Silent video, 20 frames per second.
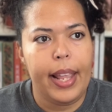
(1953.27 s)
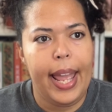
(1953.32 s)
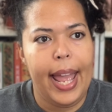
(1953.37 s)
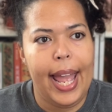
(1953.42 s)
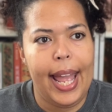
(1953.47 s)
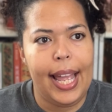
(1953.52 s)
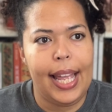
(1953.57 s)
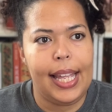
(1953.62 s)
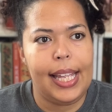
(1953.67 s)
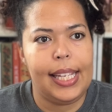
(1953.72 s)

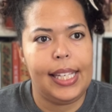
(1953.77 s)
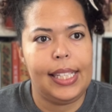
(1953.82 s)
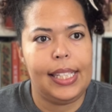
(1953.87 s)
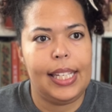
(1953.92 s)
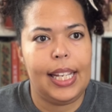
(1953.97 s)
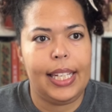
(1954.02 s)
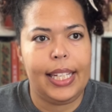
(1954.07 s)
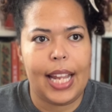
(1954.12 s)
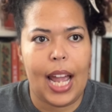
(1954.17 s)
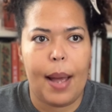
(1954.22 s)

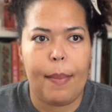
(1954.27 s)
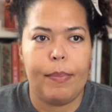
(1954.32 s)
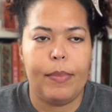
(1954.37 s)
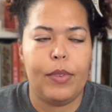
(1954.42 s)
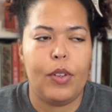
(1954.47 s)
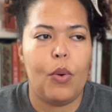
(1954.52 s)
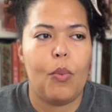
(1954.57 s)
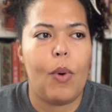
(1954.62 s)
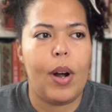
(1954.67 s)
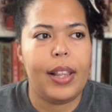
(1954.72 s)
And yeah,
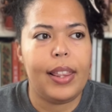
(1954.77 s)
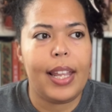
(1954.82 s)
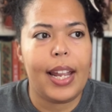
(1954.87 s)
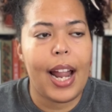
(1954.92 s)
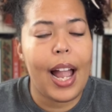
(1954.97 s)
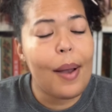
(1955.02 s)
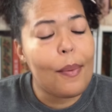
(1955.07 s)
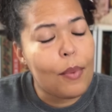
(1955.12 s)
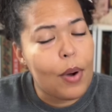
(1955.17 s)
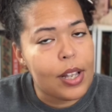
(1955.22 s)
the one
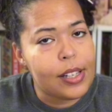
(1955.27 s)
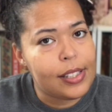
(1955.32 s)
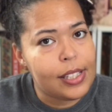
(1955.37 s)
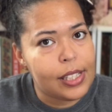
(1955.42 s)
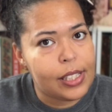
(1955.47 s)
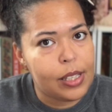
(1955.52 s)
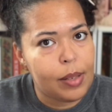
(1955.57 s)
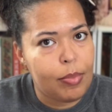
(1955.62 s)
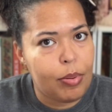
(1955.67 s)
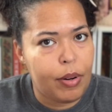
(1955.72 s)
thing I was
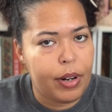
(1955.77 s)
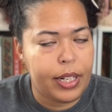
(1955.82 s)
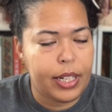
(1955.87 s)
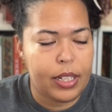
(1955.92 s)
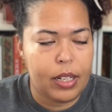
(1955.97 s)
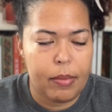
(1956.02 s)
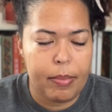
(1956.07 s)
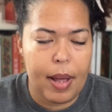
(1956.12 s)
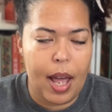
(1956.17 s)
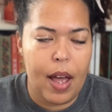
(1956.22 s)

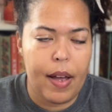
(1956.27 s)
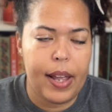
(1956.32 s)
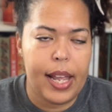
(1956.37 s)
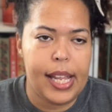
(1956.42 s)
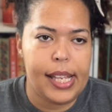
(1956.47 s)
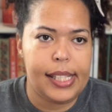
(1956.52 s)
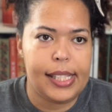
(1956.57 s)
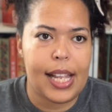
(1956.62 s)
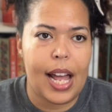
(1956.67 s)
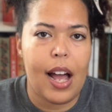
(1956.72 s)
disappointed about
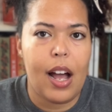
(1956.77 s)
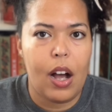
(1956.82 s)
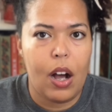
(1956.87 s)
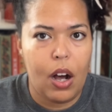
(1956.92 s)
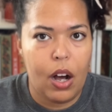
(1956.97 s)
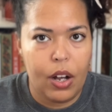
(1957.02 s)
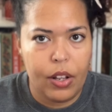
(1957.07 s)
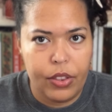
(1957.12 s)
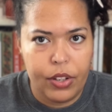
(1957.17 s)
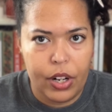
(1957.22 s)
is that
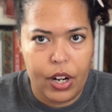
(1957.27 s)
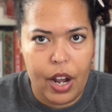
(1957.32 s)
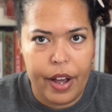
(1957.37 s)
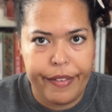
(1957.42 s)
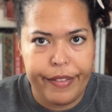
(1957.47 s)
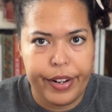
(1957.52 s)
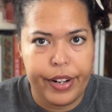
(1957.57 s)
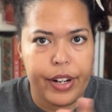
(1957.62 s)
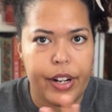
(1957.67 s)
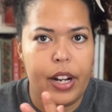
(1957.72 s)
on the
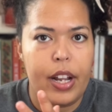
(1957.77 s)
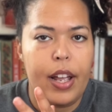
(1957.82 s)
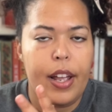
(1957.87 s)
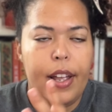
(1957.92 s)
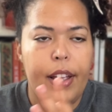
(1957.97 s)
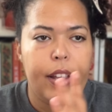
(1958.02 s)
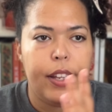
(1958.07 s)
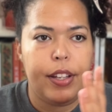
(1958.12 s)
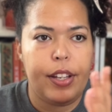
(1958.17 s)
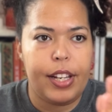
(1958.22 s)
cover,
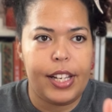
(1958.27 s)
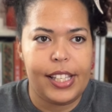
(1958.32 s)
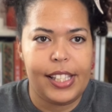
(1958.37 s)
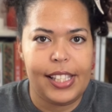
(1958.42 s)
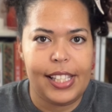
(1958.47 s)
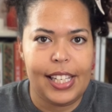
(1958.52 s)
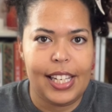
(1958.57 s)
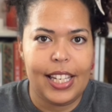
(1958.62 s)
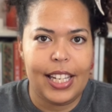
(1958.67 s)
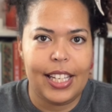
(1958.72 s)
you can
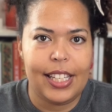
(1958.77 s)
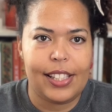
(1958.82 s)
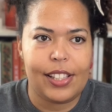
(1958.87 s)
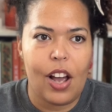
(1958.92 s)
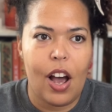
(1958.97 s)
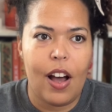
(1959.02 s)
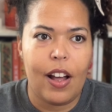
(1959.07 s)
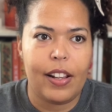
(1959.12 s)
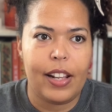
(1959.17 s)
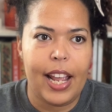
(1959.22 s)
see he's
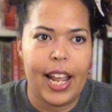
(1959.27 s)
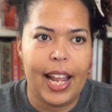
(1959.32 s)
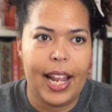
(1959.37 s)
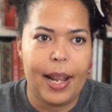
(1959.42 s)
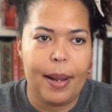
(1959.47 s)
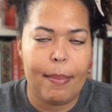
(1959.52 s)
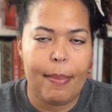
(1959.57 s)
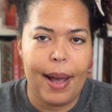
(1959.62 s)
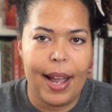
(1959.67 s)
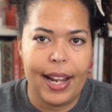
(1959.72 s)
got
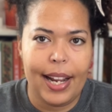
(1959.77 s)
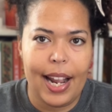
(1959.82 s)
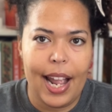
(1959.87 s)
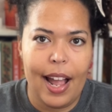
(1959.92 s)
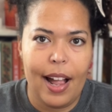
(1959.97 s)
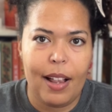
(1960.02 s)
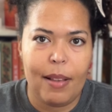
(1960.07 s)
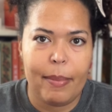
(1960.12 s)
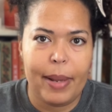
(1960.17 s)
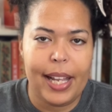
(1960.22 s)
a bike
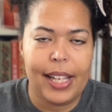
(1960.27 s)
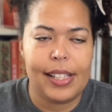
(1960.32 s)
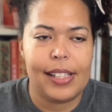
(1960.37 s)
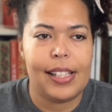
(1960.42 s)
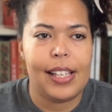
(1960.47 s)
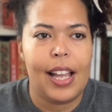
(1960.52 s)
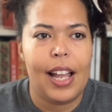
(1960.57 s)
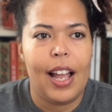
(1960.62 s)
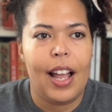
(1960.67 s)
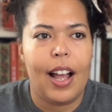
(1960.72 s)
helmet.
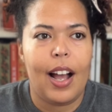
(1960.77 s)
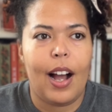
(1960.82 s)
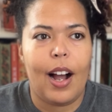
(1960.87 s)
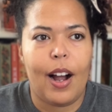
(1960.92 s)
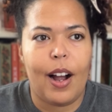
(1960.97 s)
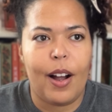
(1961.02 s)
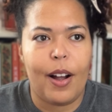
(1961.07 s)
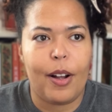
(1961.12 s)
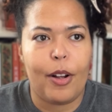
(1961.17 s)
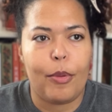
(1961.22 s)

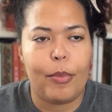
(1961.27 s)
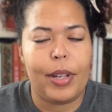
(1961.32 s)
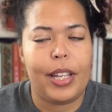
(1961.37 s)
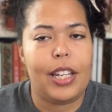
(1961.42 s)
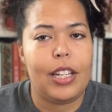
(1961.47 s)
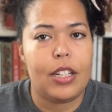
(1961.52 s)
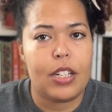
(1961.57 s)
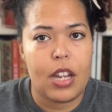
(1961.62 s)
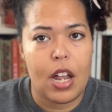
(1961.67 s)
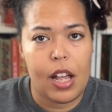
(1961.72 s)

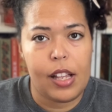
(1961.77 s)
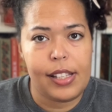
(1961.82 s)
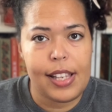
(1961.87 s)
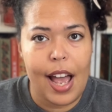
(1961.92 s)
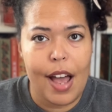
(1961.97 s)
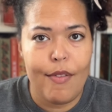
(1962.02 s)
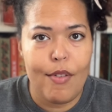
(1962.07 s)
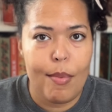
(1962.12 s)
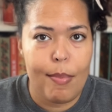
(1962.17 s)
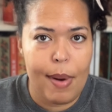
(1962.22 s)
He does
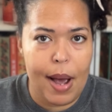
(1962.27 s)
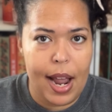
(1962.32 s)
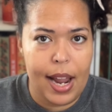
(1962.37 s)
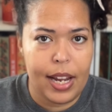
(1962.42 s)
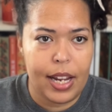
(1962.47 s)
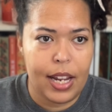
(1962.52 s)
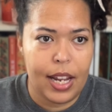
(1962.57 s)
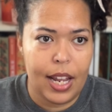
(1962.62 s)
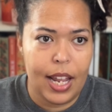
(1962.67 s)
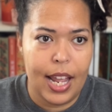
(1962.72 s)
have a
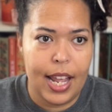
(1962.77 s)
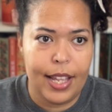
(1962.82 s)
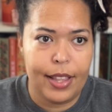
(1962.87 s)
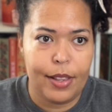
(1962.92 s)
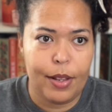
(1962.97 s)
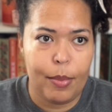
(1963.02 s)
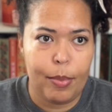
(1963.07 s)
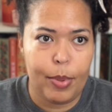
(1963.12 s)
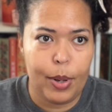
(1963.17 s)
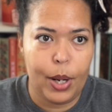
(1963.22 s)
bike in
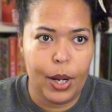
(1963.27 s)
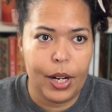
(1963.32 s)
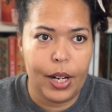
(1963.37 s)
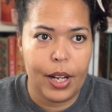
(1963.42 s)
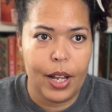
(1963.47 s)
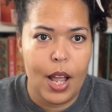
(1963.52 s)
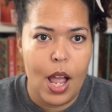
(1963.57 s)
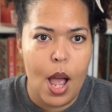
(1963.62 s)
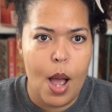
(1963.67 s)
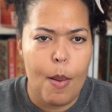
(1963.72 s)
the book,
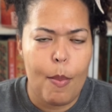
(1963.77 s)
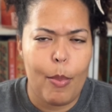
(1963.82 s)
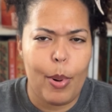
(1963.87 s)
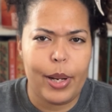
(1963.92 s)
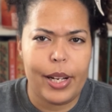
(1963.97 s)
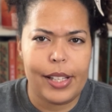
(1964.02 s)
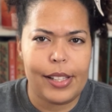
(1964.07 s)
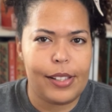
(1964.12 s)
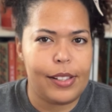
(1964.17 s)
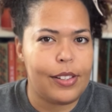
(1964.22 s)

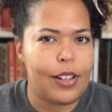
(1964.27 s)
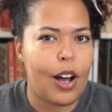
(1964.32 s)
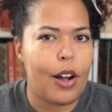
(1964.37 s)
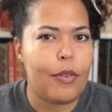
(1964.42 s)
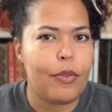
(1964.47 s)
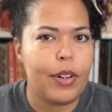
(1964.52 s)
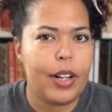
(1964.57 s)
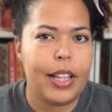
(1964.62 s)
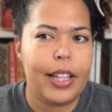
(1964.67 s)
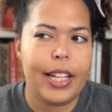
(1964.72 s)
but it's
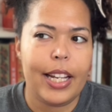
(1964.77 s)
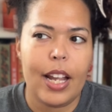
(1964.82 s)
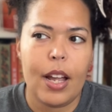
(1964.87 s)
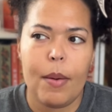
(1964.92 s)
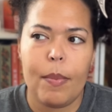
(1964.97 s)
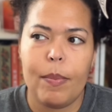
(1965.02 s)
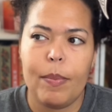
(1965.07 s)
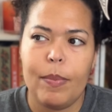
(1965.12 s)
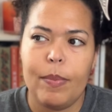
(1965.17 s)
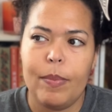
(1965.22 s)
not really a